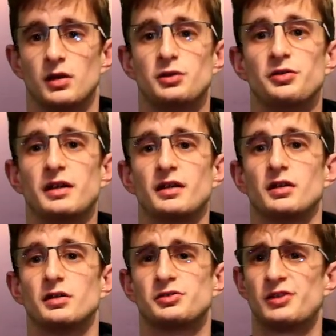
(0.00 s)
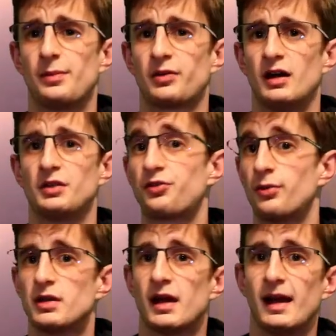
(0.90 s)
using trap cards
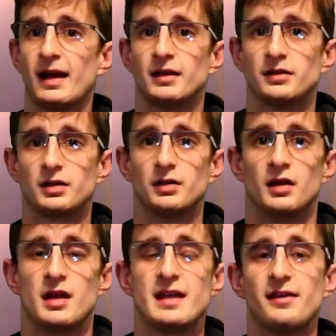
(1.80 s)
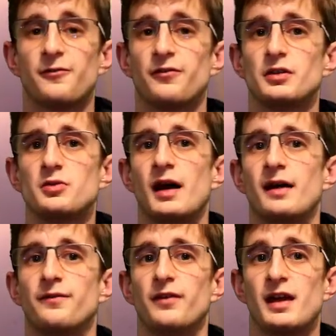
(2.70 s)
from your hand if you
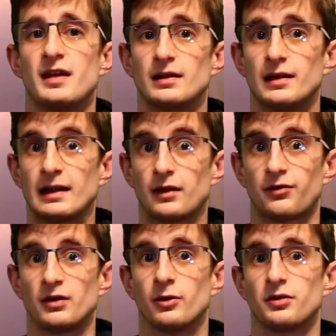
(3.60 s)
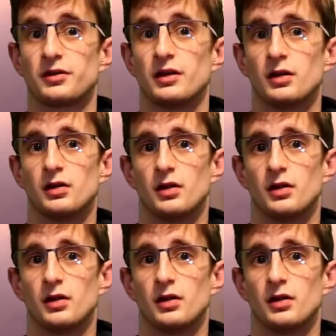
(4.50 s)
have a Link 3 monster.